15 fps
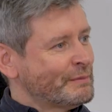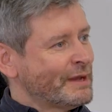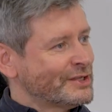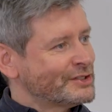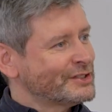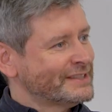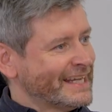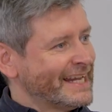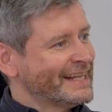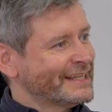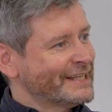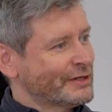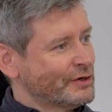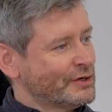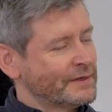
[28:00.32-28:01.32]
mentioned
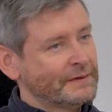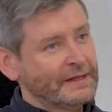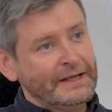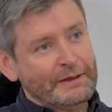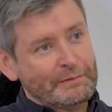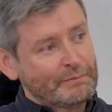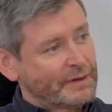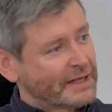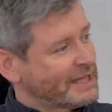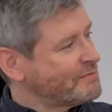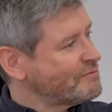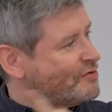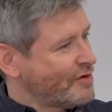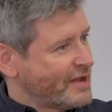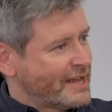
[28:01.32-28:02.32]
earlier on, bring
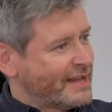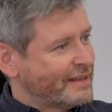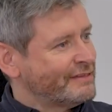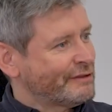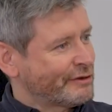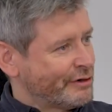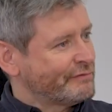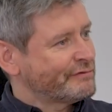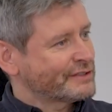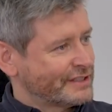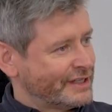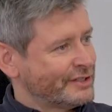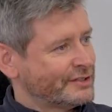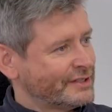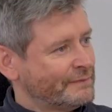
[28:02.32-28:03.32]
them right into the
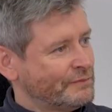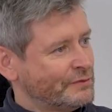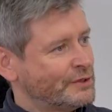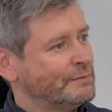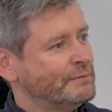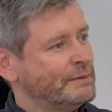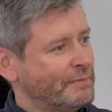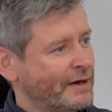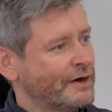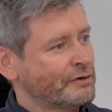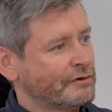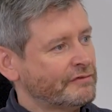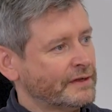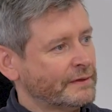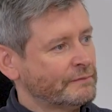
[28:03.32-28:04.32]
conversation to be part
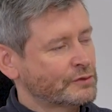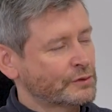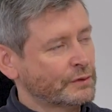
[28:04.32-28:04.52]
of it.